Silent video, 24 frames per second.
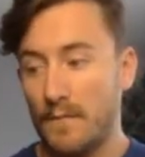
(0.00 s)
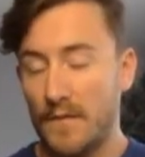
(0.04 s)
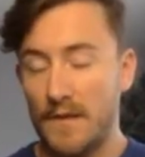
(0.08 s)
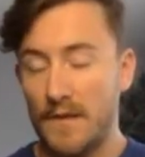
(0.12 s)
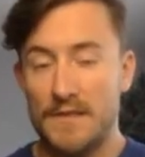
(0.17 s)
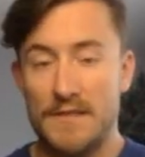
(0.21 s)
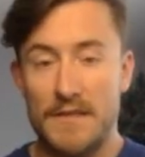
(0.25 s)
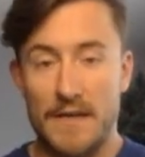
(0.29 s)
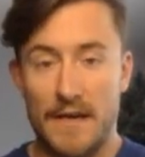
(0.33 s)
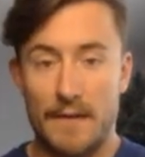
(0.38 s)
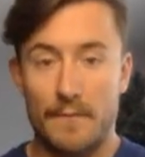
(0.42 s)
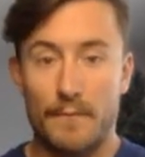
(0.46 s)

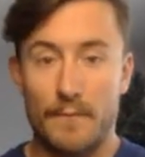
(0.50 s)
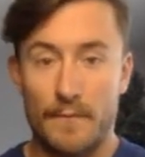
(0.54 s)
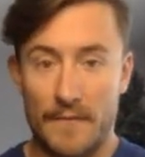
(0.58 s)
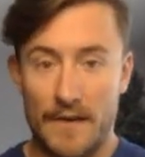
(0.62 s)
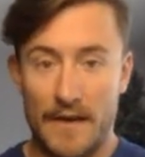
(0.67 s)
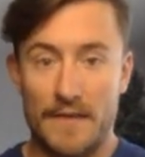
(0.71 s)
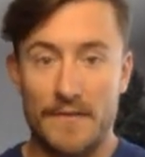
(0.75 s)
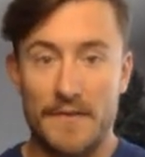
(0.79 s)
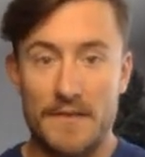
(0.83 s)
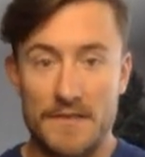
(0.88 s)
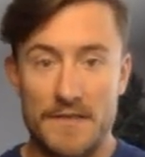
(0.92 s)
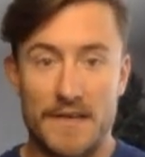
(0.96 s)

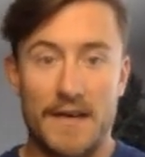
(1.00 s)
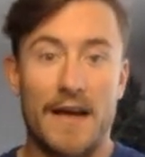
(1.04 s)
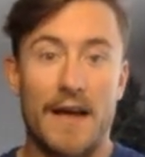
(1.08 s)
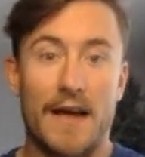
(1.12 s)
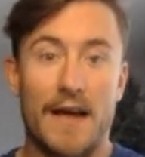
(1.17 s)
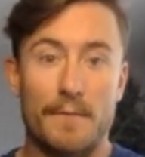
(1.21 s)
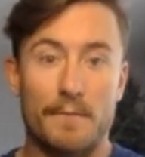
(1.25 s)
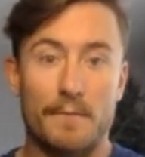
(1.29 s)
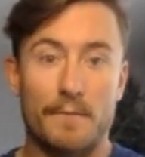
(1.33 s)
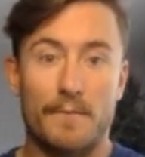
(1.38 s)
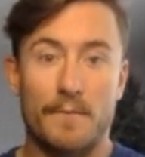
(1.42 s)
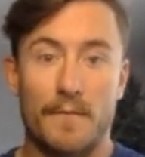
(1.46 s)

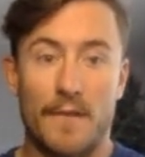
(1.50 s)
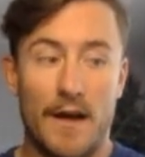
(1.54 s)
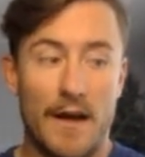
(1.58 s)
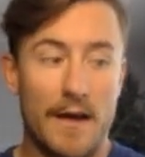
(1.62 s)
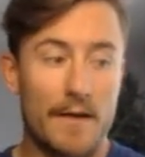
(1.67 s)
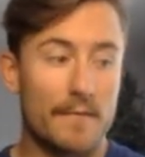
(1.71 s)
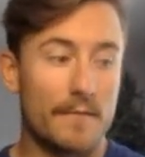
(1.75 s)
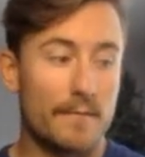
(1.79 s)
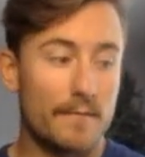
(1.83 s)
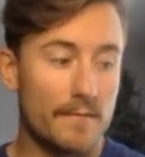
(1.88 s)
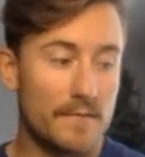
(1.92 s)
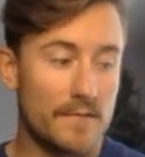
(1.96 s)

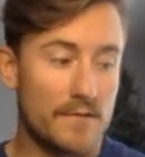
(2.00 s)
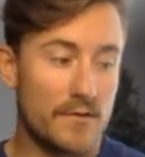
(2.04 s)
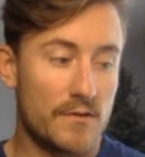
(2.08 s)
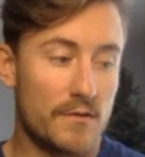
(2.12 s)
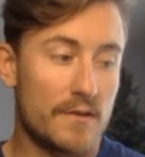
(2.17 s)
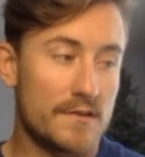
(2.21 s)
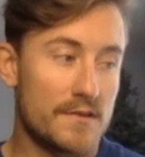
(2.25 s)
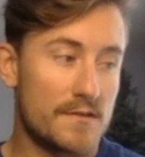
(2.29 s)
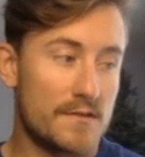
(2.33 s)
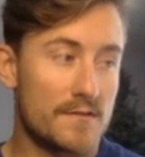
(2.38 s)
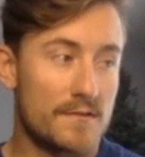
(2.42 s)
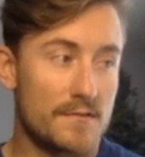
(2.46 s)
so
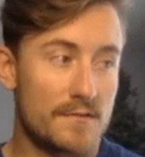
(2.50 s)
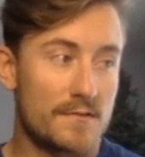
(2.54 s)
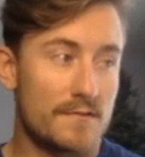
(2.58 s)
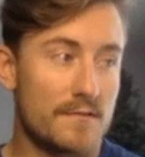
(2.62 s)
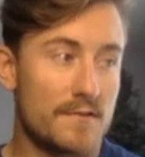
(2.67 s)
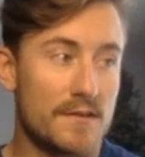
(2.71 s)
this